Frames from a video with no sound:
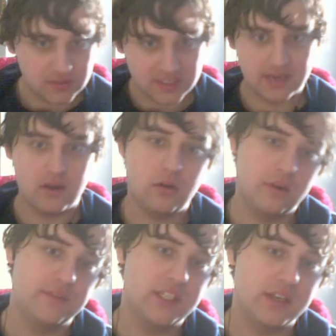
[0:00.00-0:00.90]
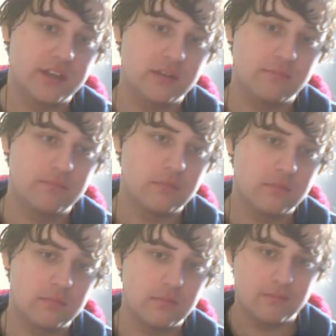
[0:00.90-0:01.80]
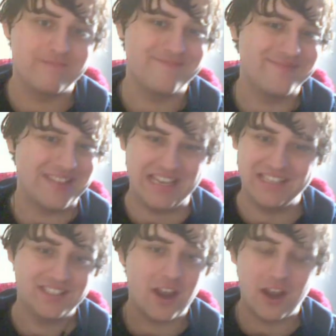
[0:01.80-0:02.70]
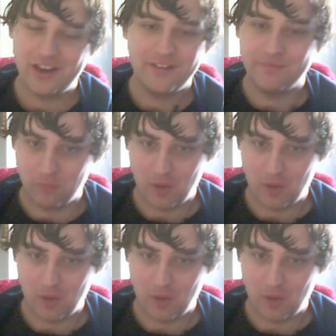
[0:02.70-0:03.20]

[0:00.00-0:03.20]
it all of a sudden is kind of